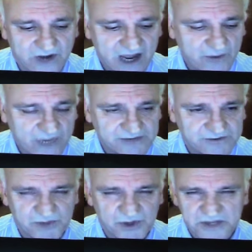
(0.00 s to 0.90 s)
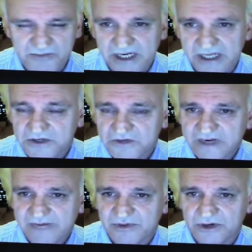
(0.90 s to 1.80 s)
I went about the middle of
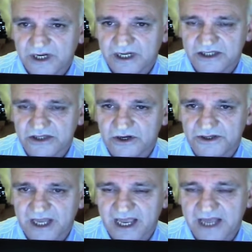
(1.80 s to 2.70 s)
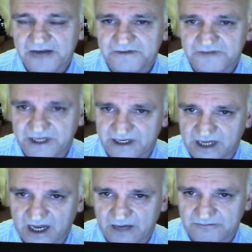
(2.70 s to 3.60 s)
November and saw the head of the
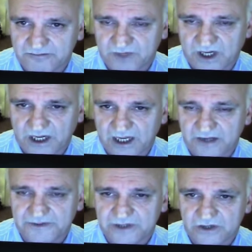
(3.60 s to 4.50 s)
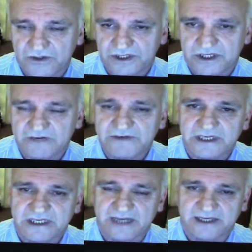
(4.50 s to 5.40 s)
Health and Social
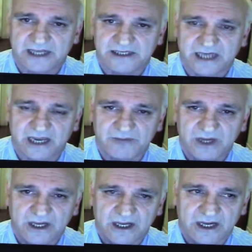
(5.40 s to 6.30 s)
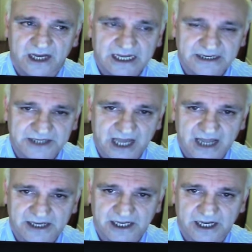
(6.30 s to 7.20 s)
Services at that time, and
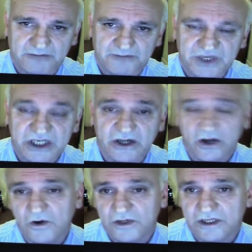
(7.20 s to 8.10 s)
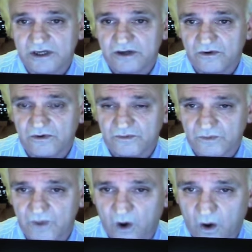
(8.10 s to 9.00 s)
I disclosed
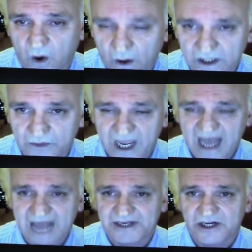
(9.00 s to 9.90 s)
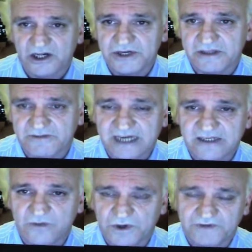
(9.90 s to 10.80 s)
all that we had, including the fact
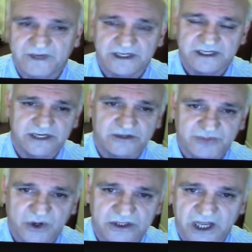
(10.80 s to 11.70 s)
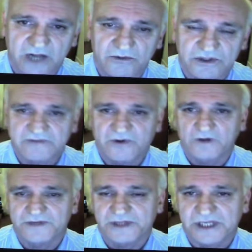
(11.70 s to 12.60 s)
that one of his senior personnel was
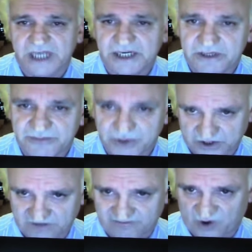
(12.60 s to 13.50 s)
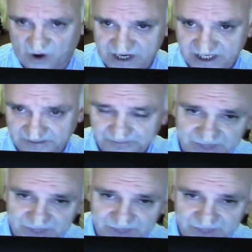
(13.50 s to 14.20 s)
involved in sexual abuse of boys.